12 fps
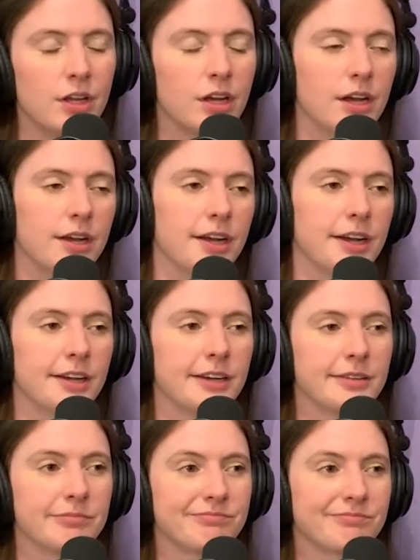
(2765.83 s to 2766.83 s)

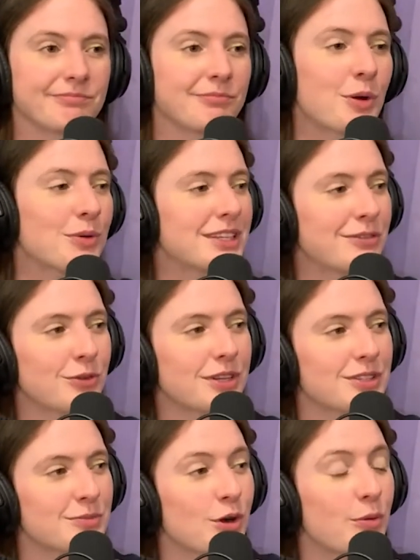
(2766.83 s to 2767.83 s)
Yeah. What was
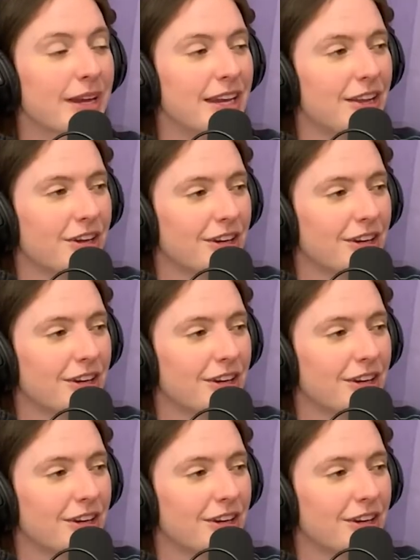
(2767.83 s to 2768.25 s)
everyone's moment here?